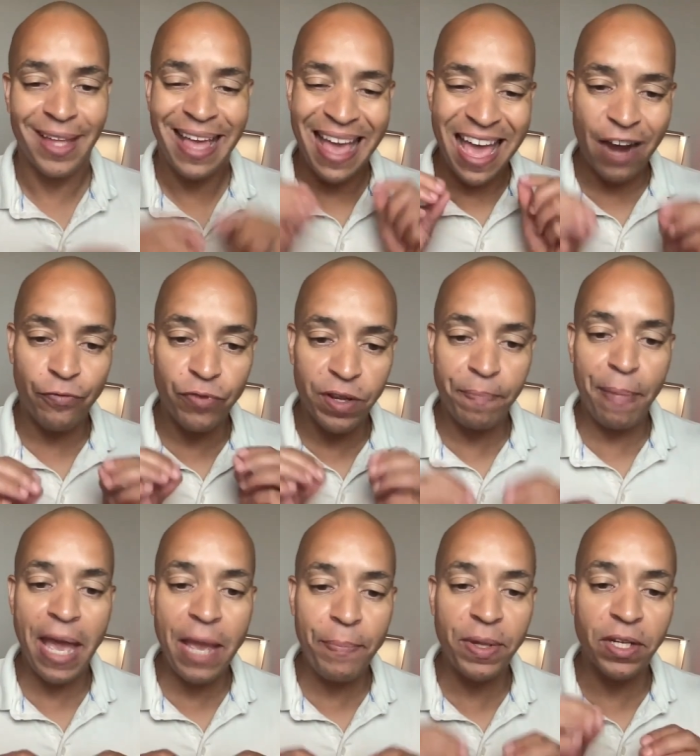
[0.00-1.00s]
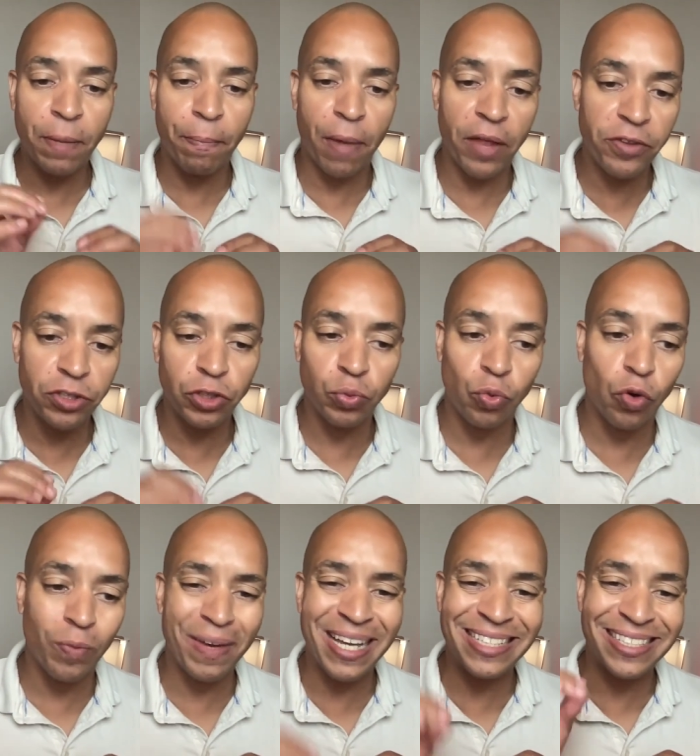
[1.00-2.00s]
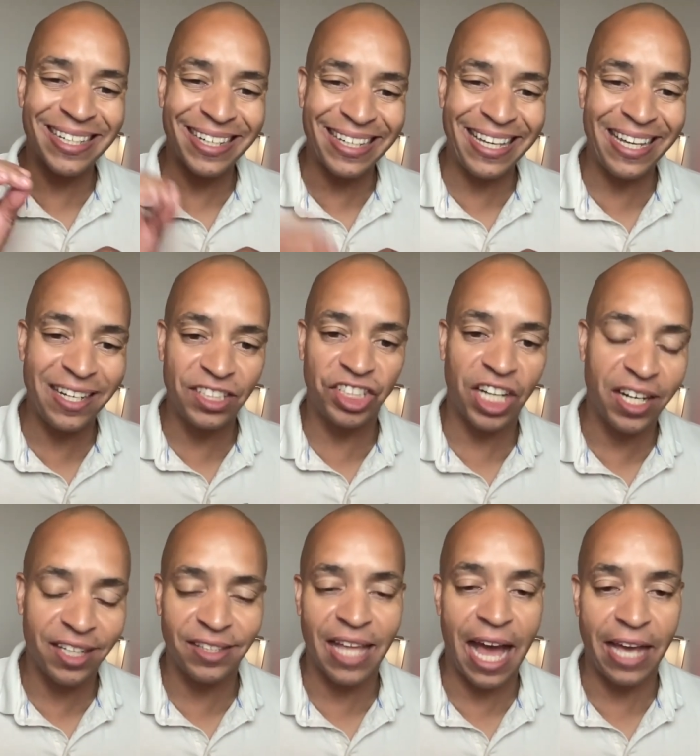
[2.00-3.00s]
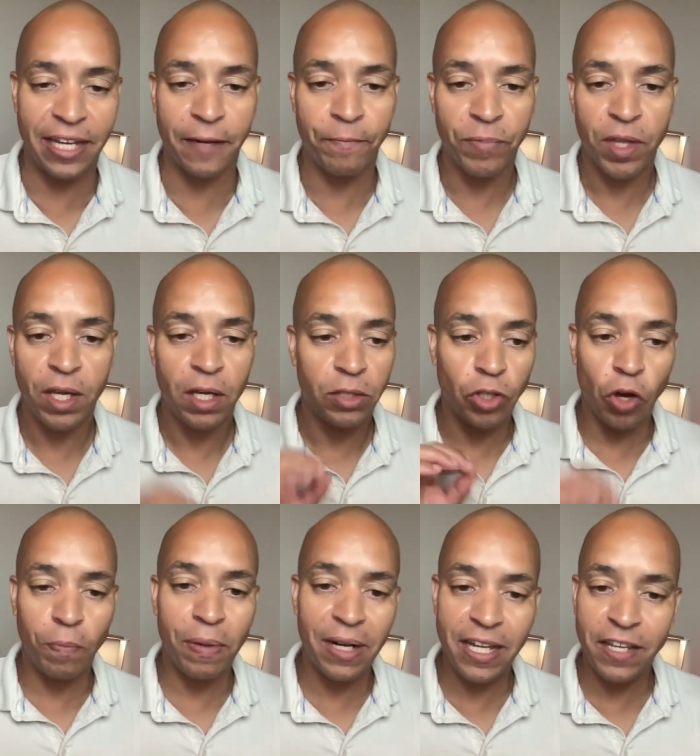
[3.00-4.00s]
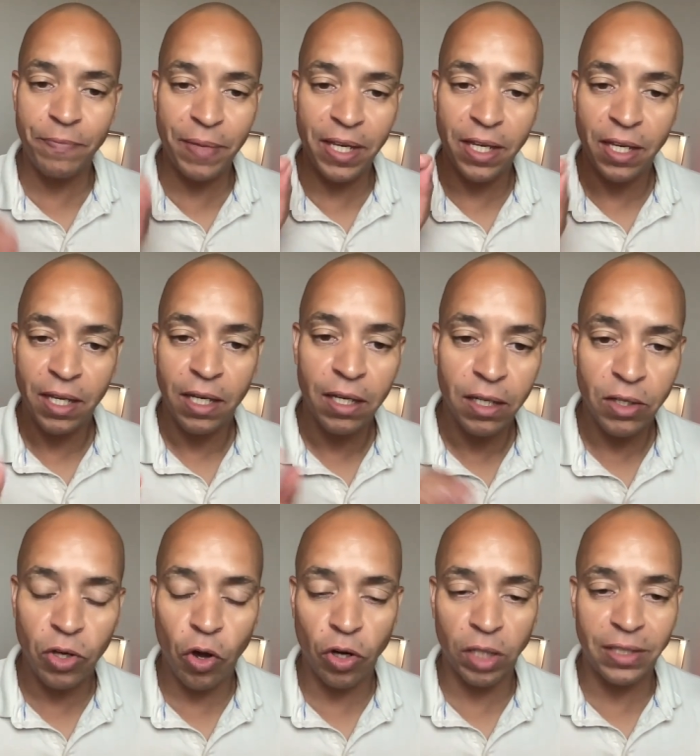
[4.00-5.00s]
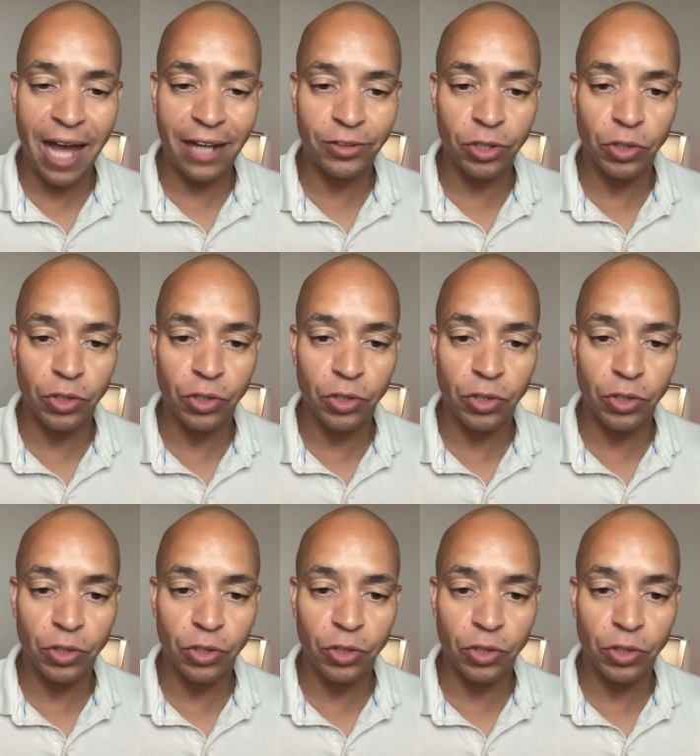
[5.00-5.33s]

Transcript: every baby in the mother's womb is in a ketogenic diet don't believe me go to dr